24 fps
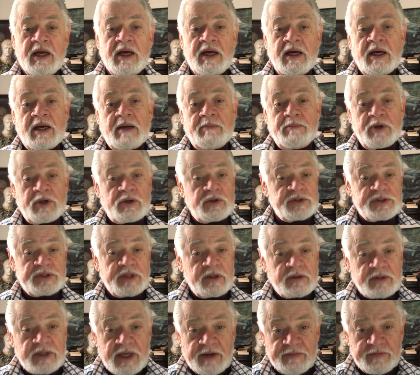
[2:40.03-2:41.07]
Uh, because
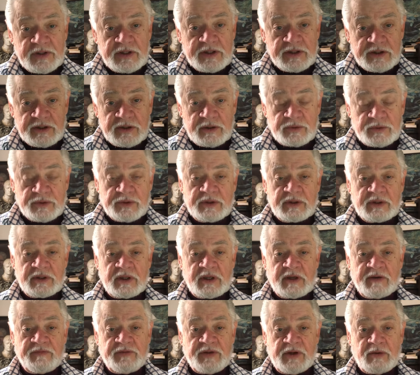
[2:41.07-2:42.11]
they don't have any children
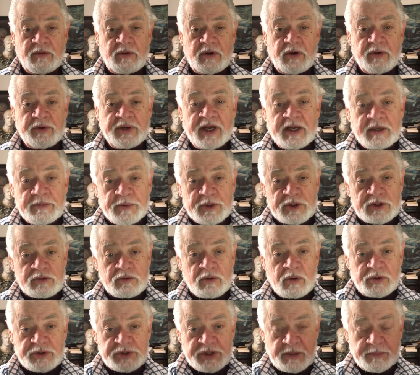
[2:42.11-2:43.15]
of their own. Oedipus
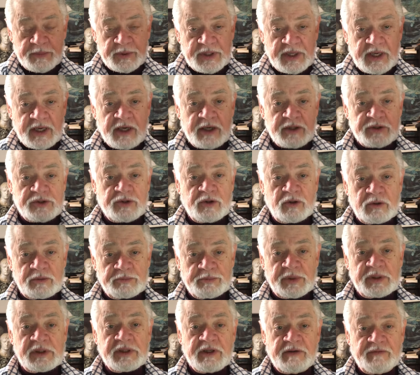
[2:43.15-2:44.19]
grows up in the
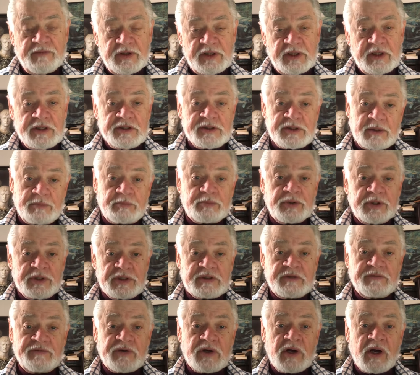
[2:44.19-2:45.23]
household believing he's the
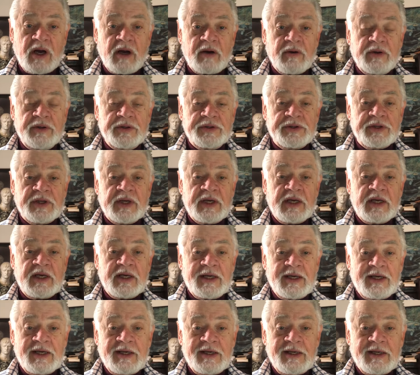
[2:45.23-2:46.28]
Prince of Corinth.
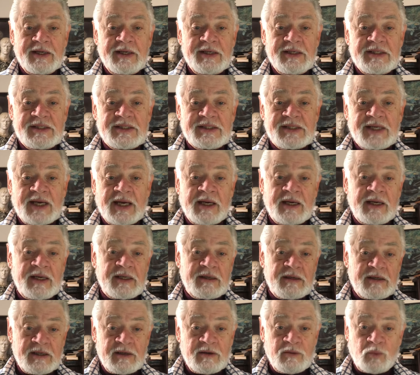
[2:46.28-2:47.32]
He's at
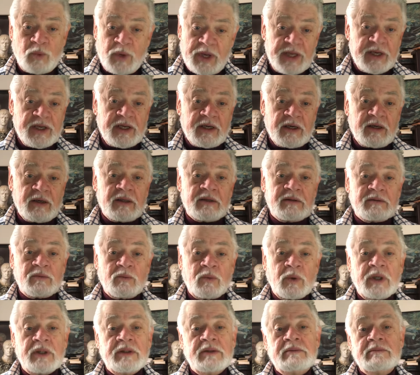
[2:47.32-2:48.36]
a wedding
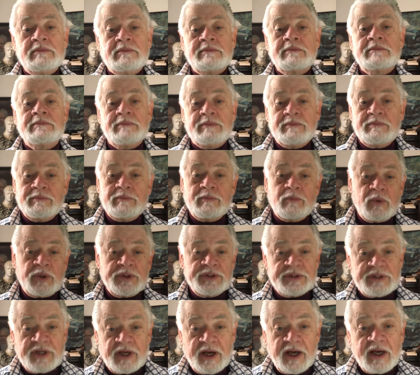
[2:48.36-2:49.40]
one
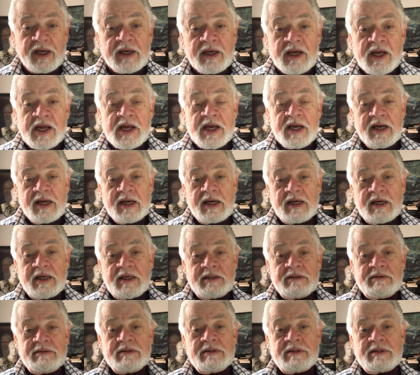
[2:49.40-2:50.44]
one day,
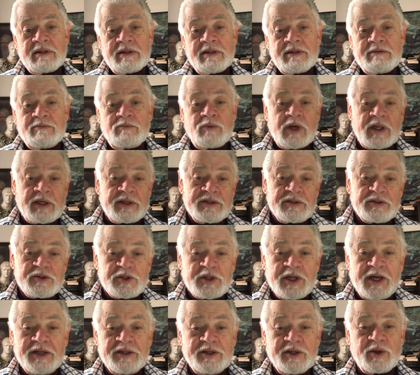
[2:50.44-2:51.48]
and uh, while he's
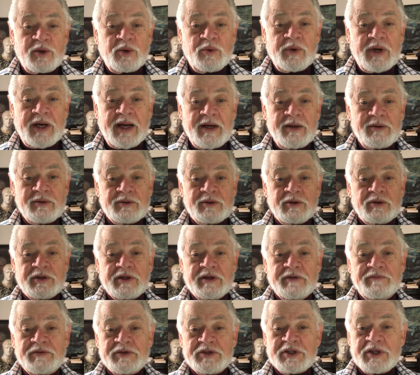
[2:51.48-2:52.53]
standing around
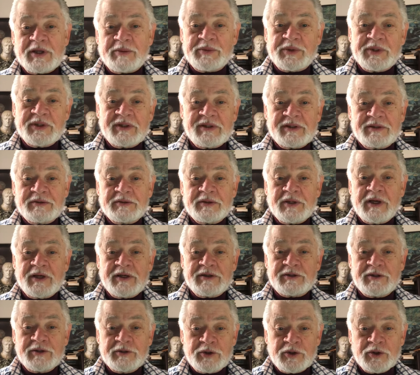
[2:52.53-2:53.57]
looking for something uh,
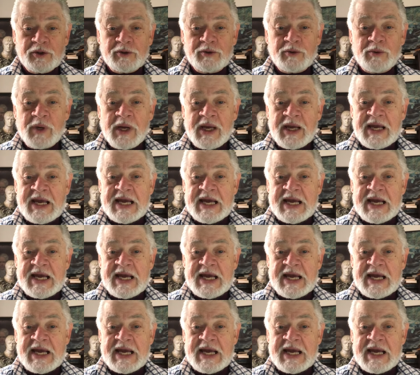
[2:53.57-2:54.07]
to do,